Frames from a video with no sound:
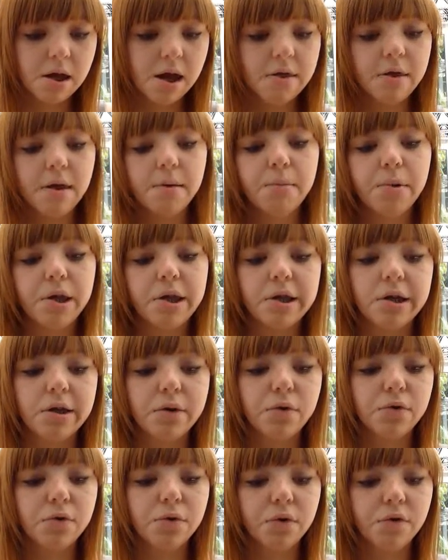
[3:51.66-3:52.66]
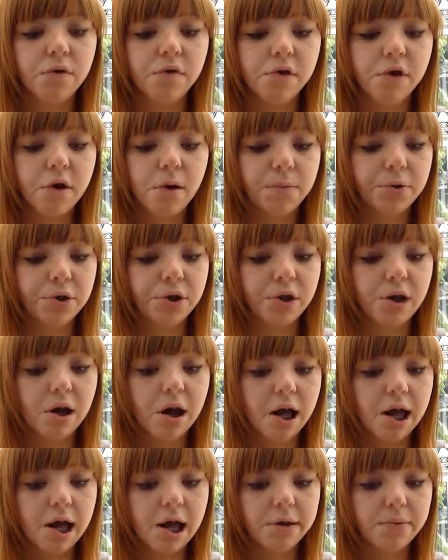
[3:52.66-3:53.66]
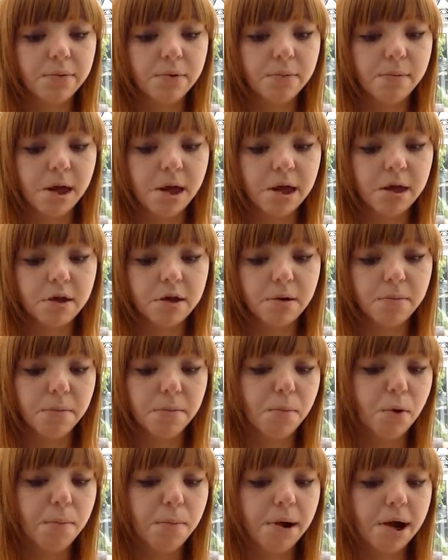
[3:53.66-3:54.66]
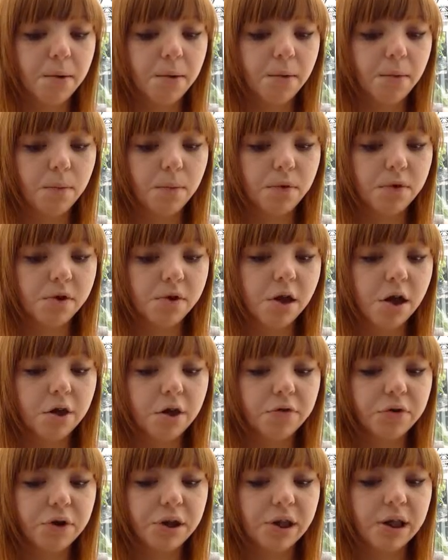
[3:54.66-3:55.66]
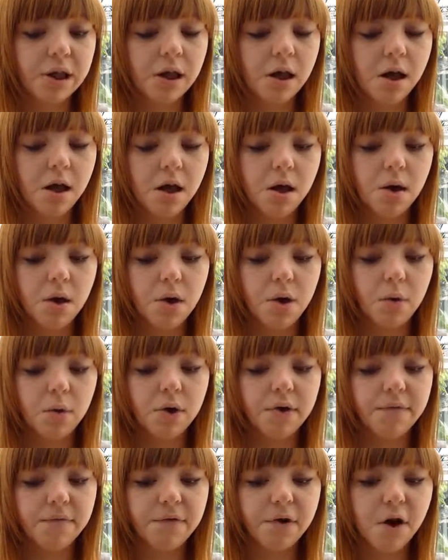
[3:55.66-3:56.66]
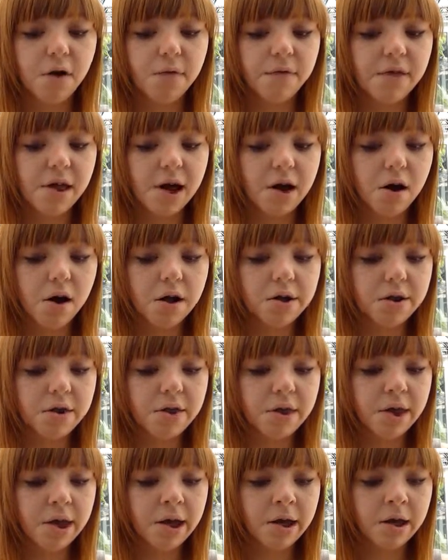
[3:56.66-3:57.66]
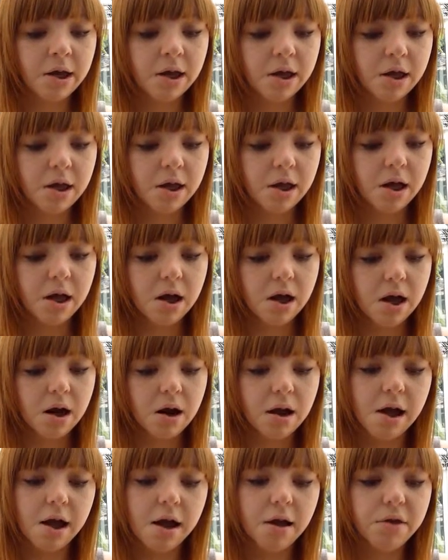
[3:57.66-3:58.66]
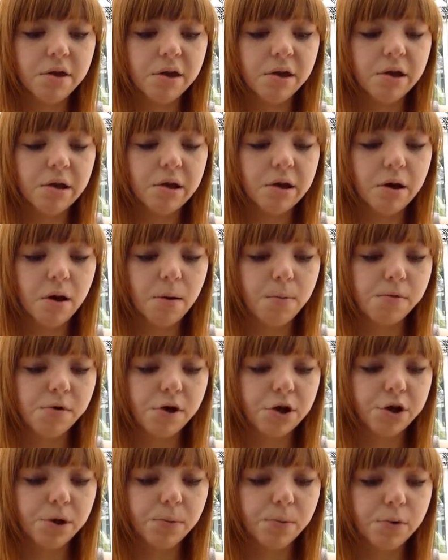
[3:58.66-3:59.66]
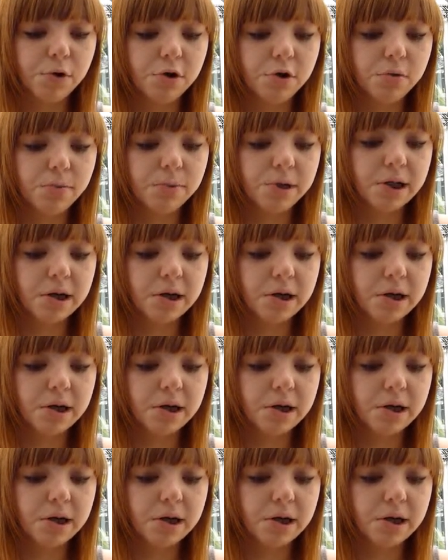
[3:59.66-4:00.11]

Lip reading: and then Mr. Gill talked through the options that I had with me and told me more about what the surgery would involve and that kind of thing, and like how the operation would all be